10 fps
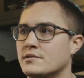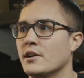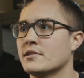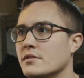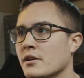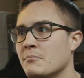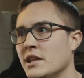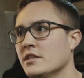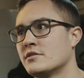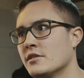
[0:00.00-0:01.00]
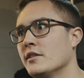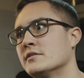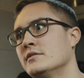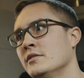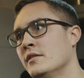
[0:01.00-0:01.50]
sucks. You're like, man, this
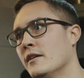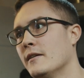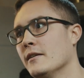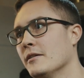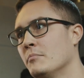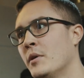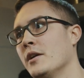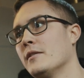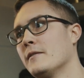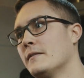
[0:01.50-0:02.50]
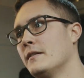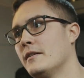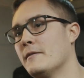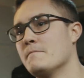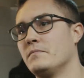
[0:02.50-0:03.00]
sucks, dude. But
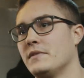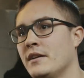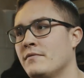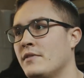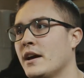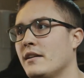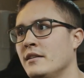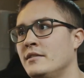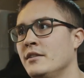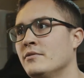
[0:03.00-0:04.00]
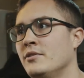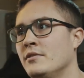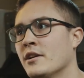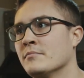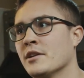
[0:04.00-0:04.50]
if that Antifa
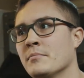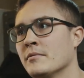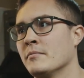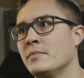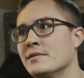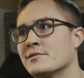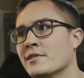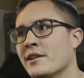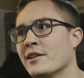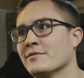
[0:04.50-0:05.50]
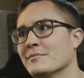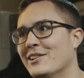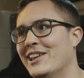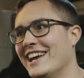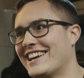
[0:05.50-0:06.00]
dude comes up, I'm gonna beat the shit out of
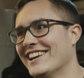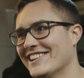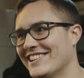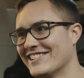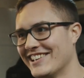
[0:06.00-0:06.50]
him.